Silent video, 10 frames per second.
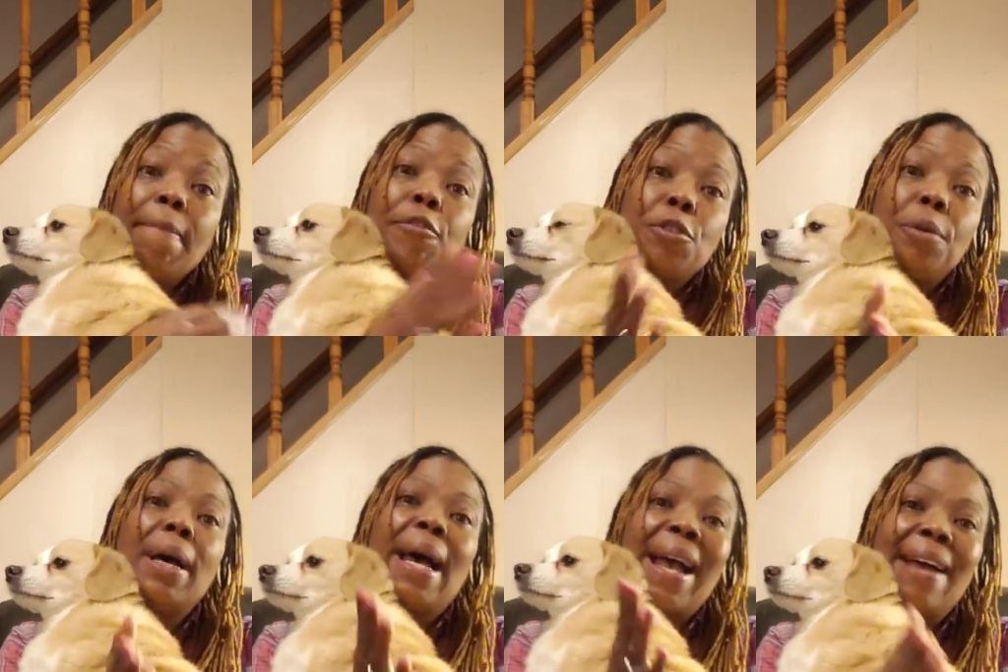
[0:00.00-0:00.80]

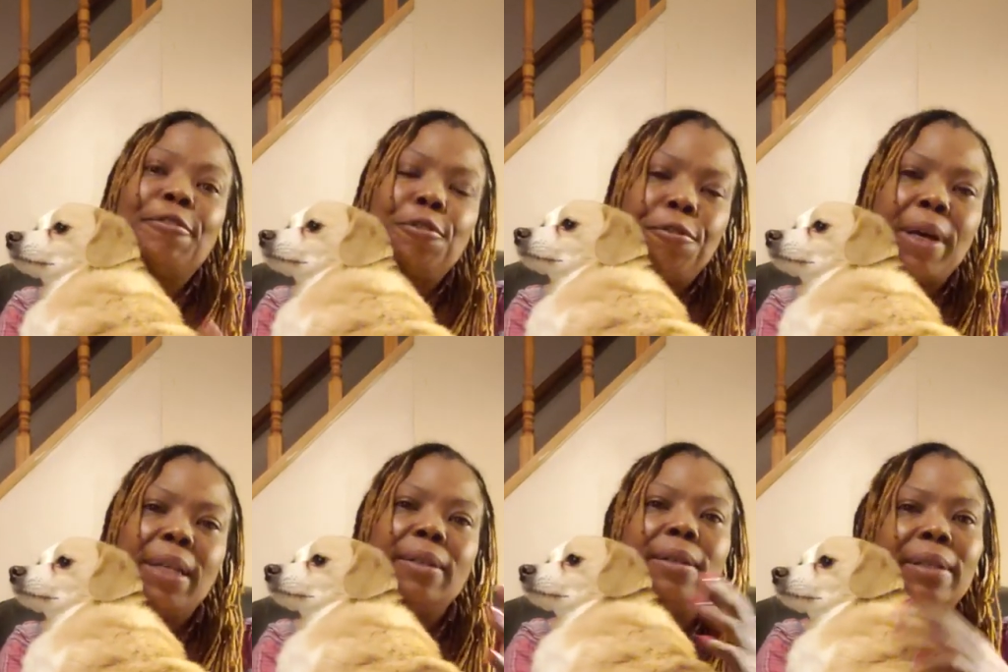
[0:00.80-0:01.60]
So I have to
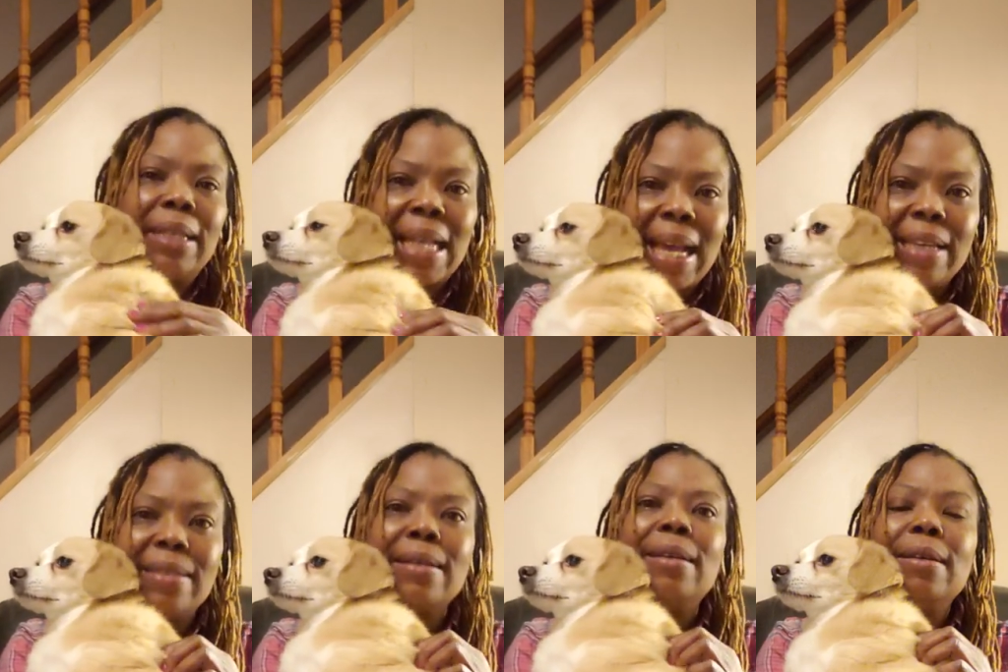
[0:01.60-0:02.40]
find a
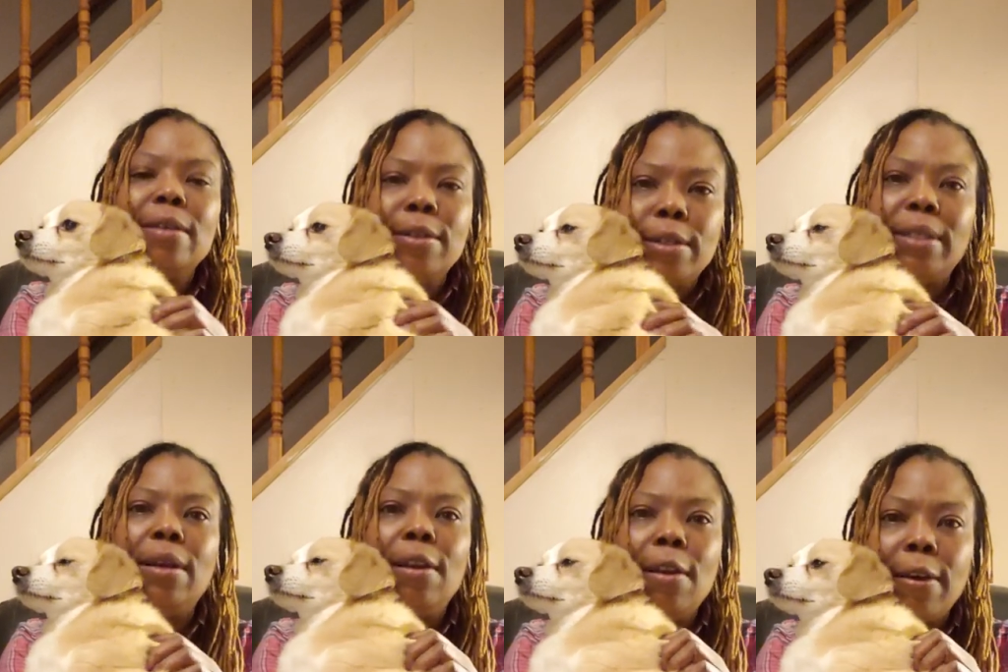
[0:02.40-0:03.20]
nice, good,
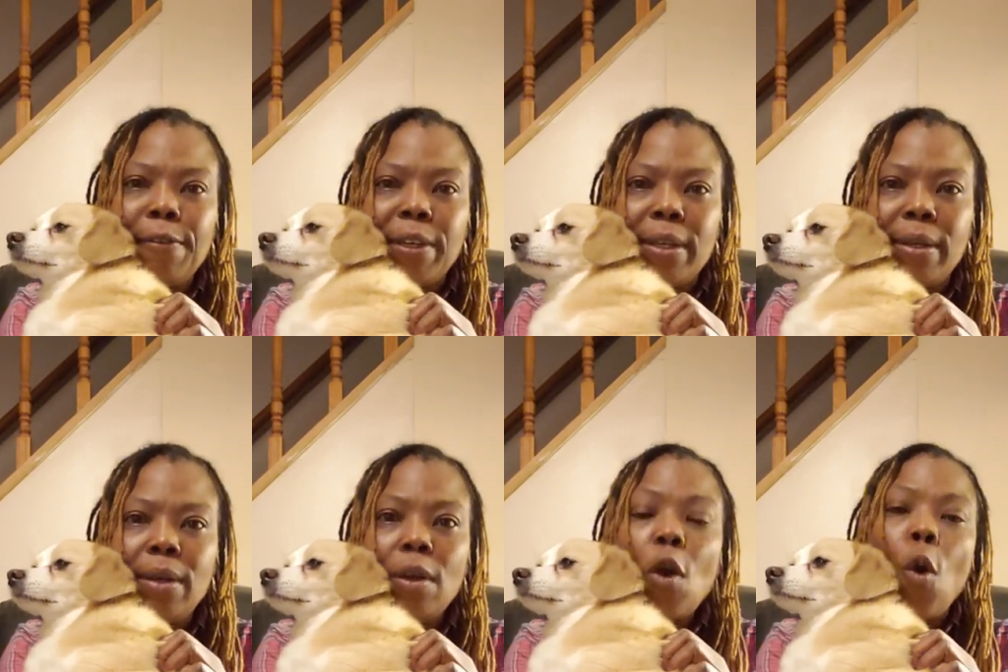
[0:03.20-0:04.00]

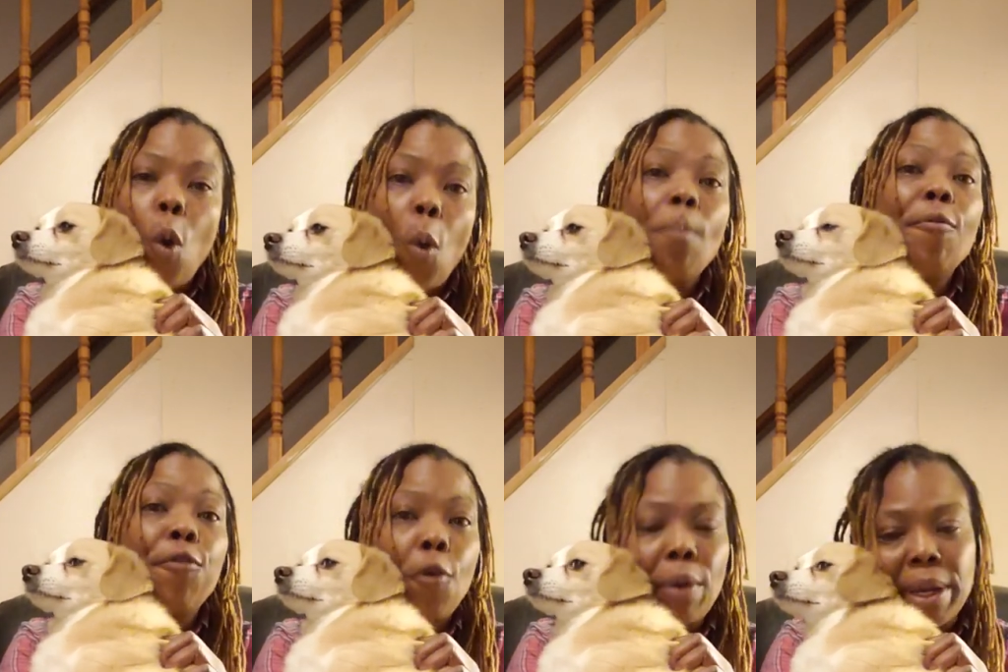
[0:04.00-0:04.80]
loving home
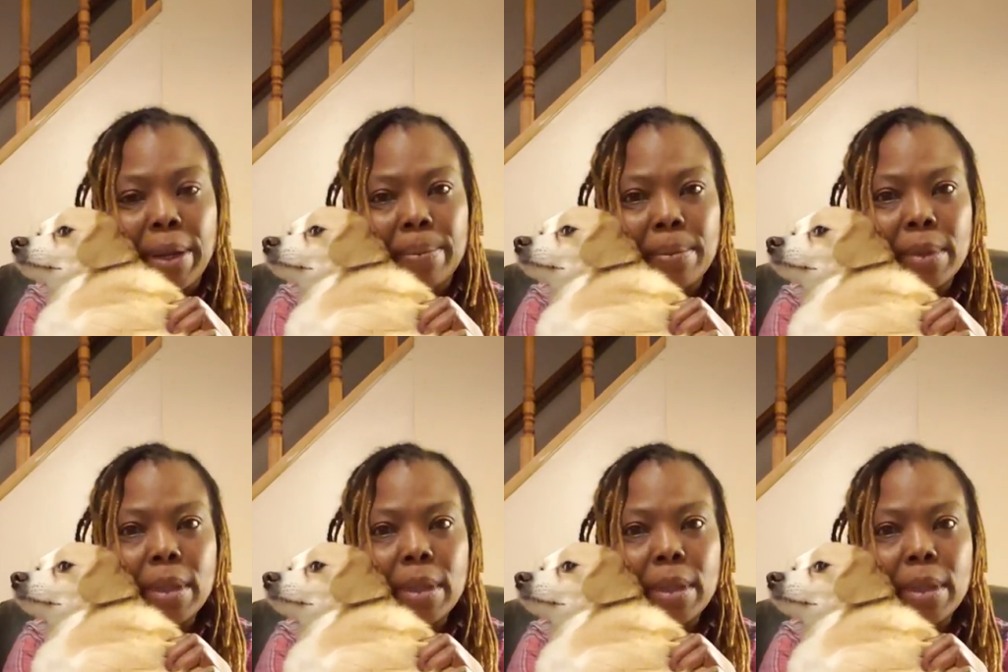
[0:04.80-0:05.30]
for him.